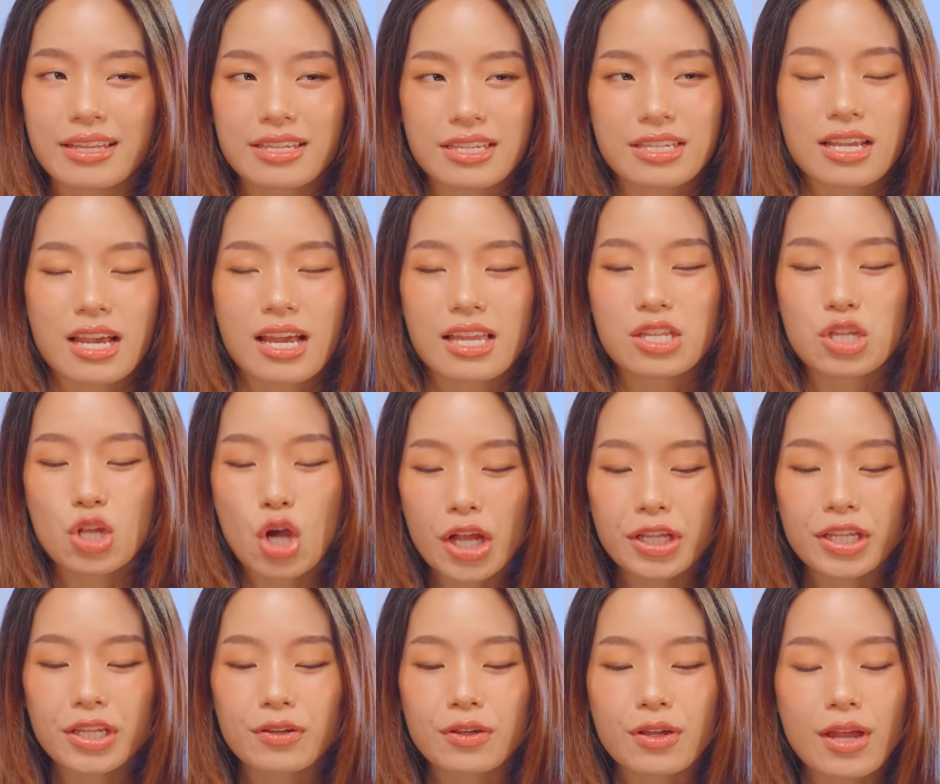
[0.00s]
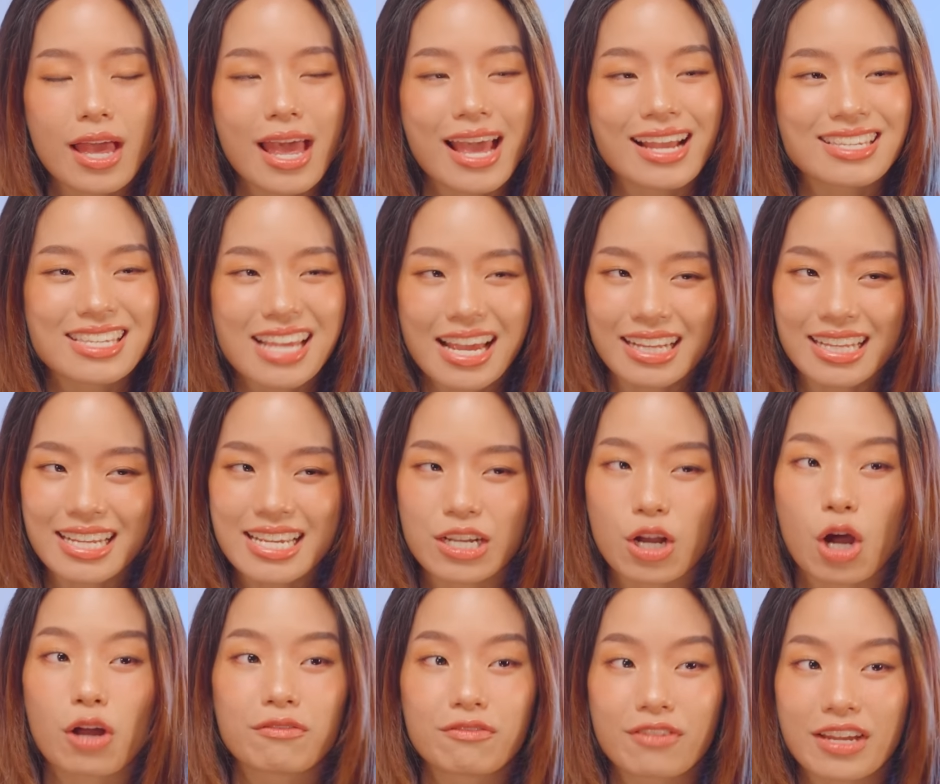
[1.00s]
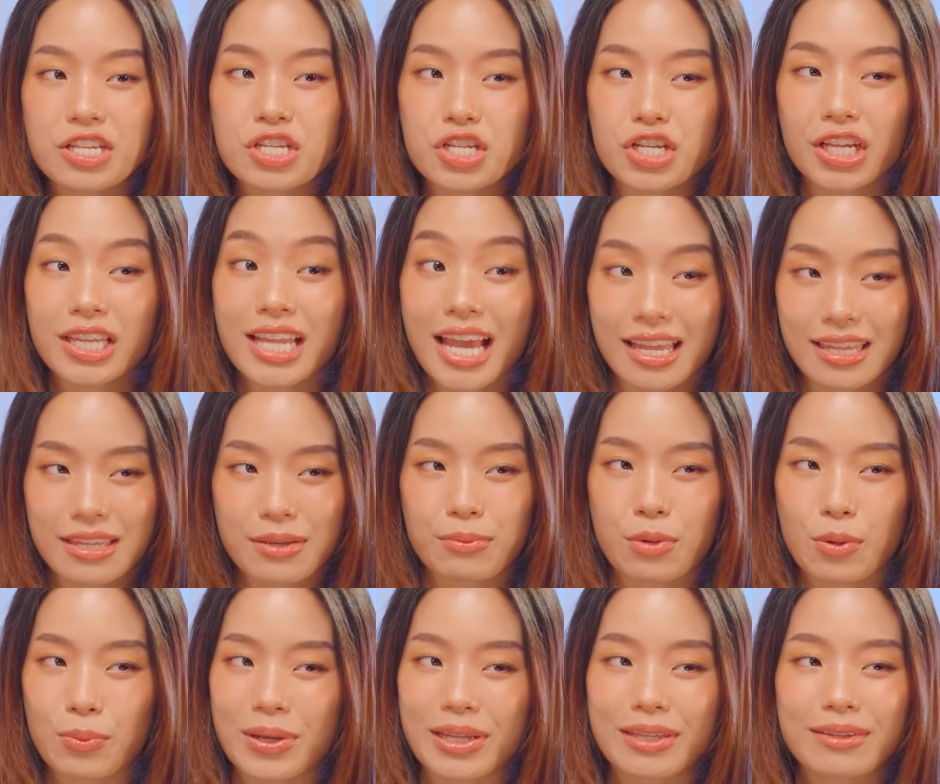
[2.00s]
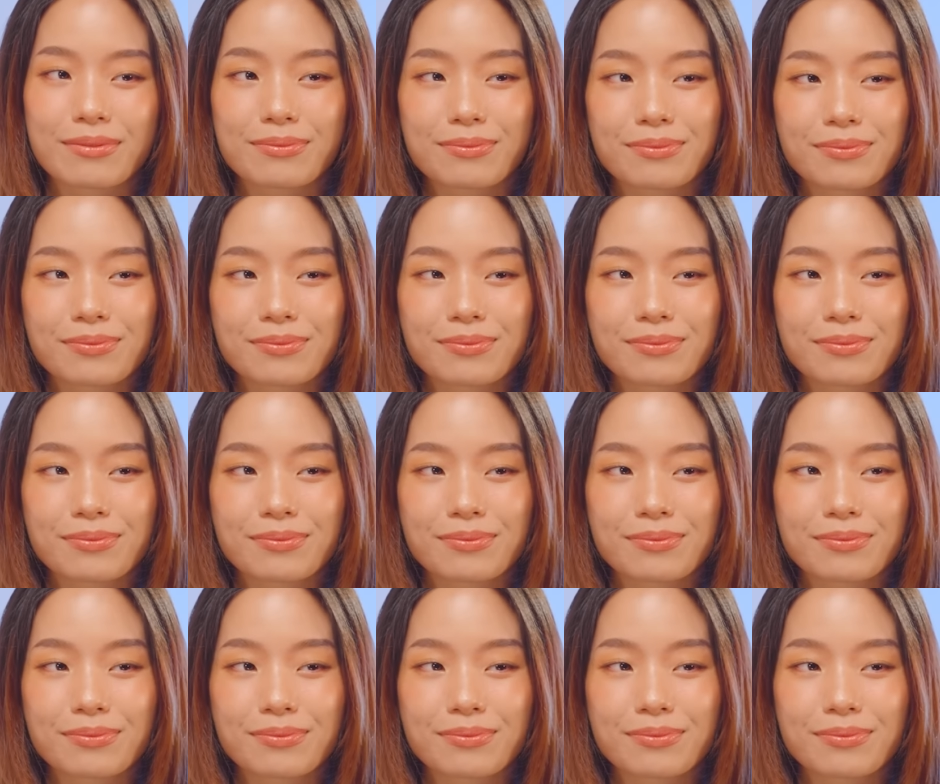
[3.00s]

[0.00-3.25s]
it's not exactly convention at the moment?